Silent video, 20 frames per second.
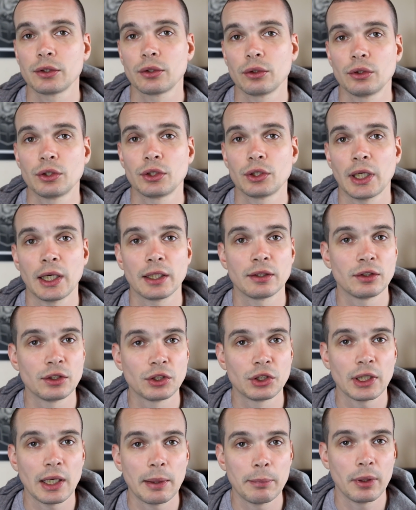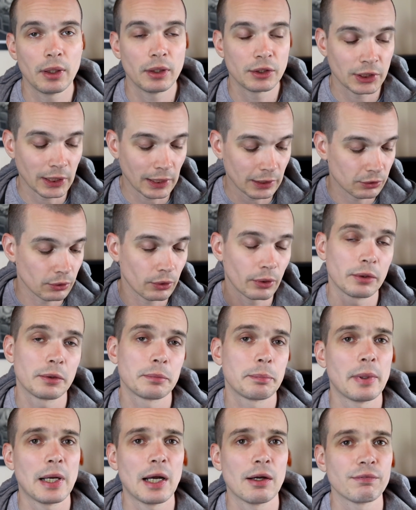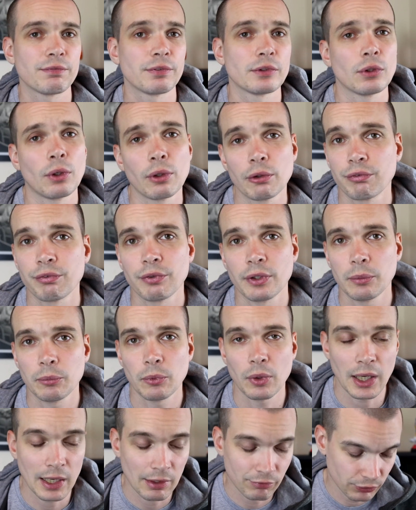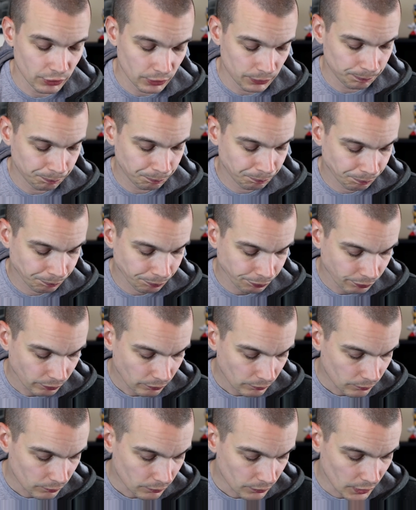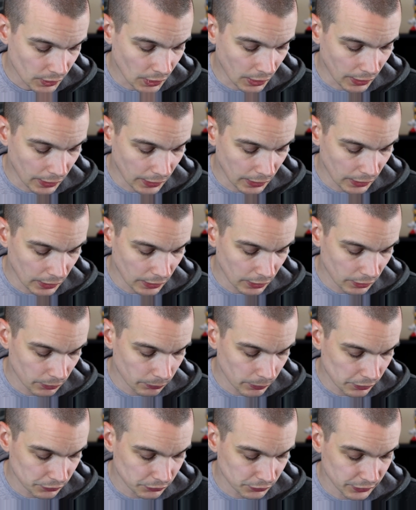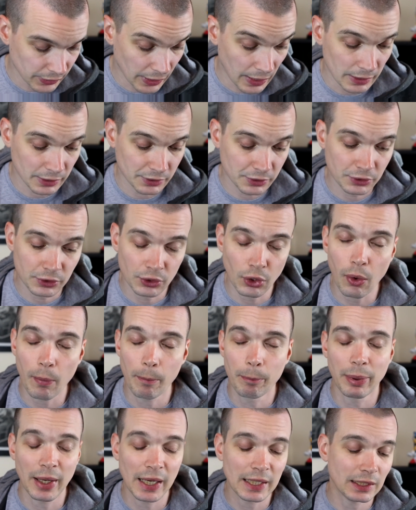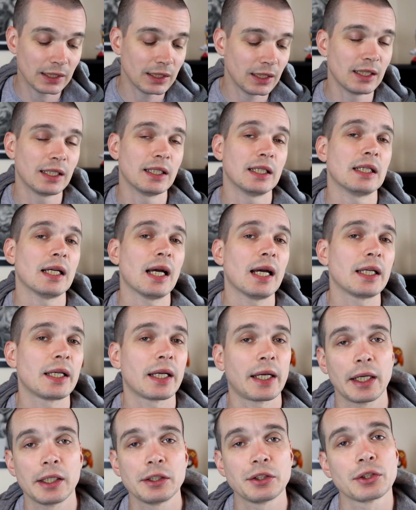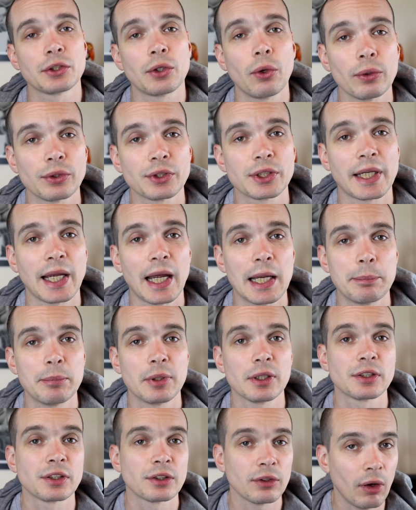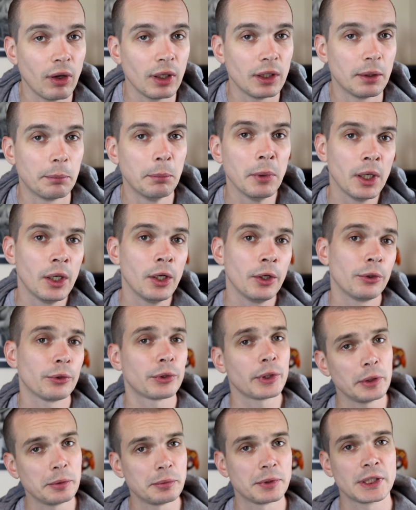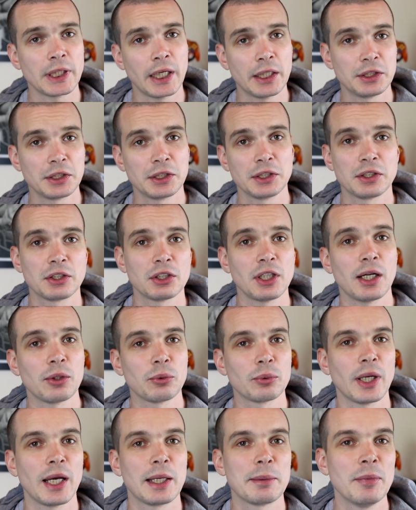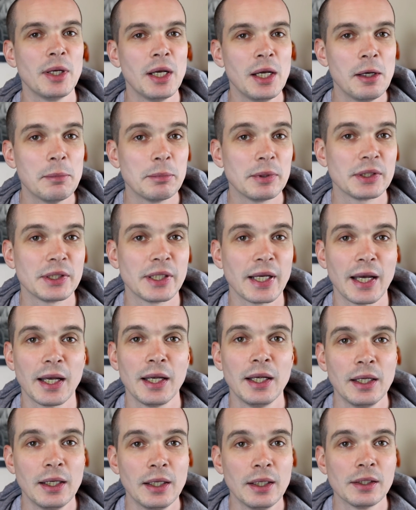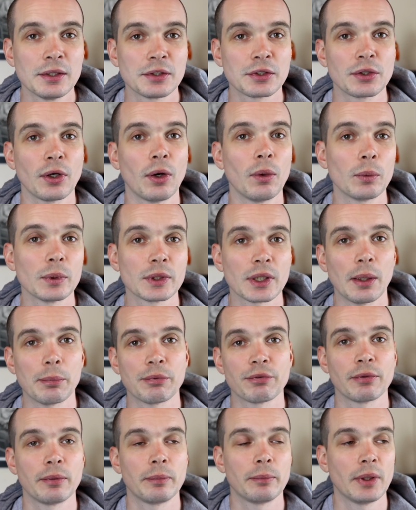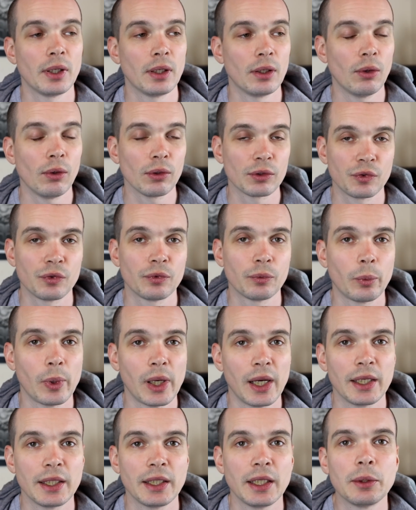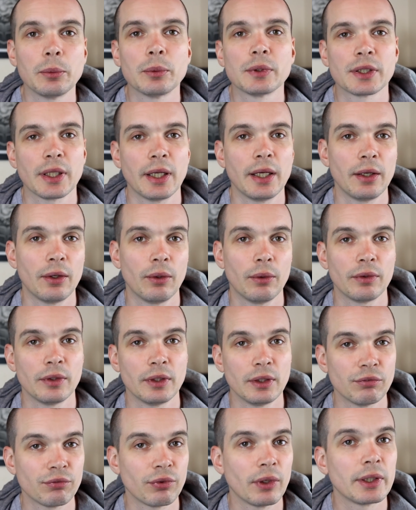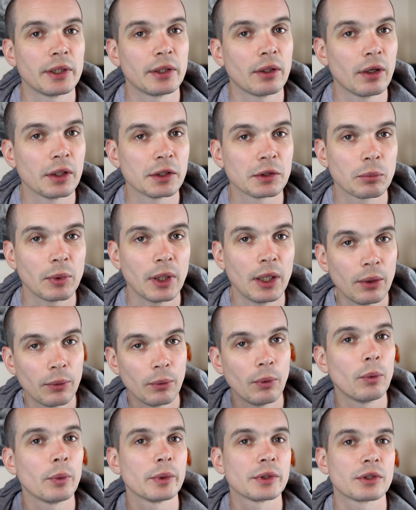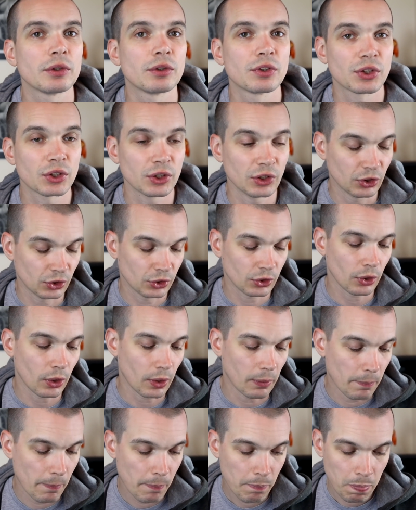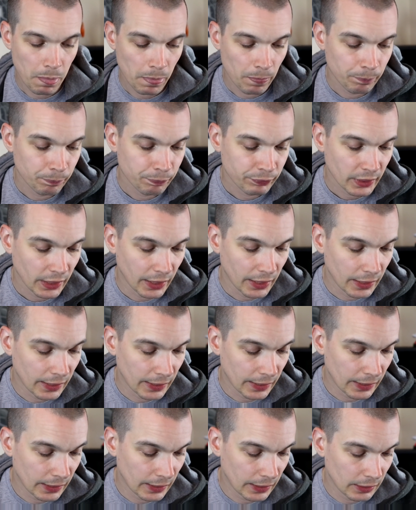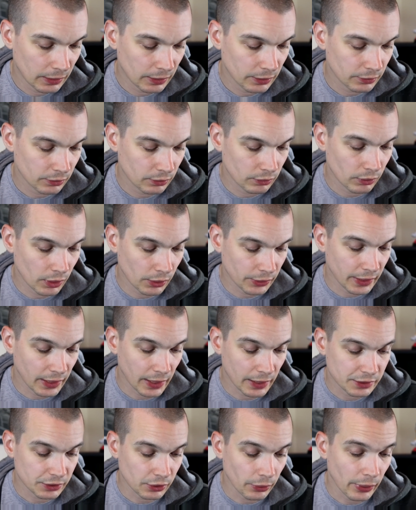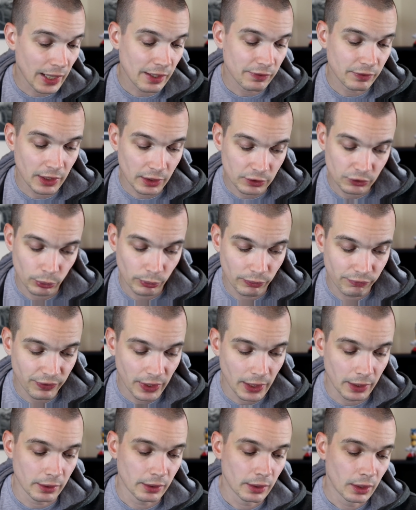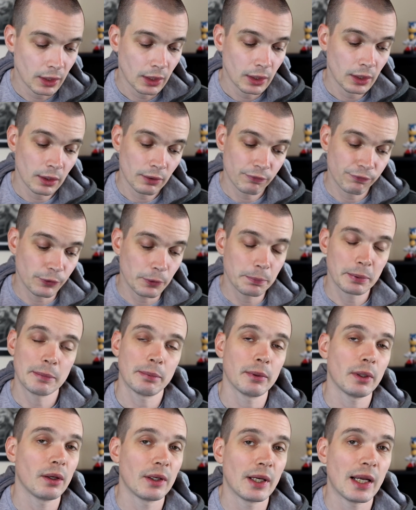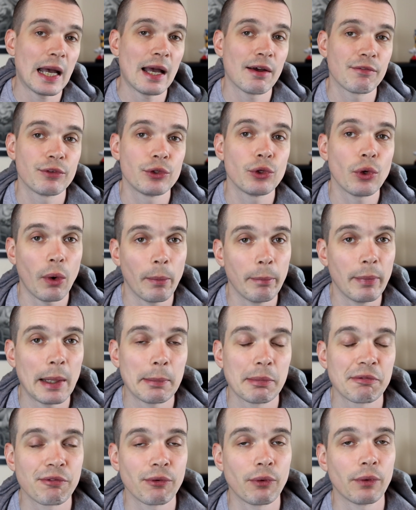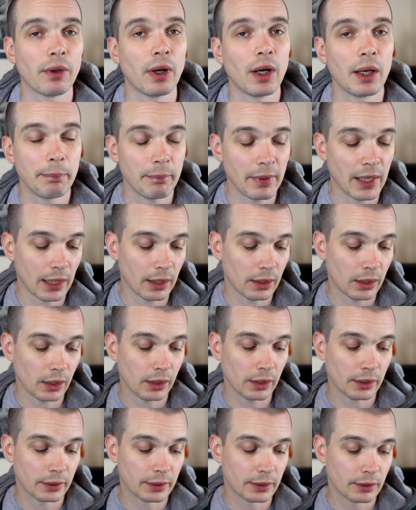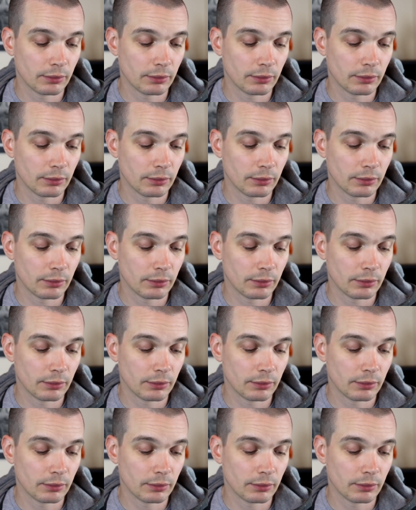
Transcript: Good chatting to Gemma, chatting to her about photography and what have you. Who else was there? Scott Bailey, aka Scott's Game Asylum, who keeps changing his channel name. But yeah, Scott was up from Oxford Way. He was there on the Friday night as well. Always good to see Scott. And okay, so at the actual event, a few people I have not met before that I met.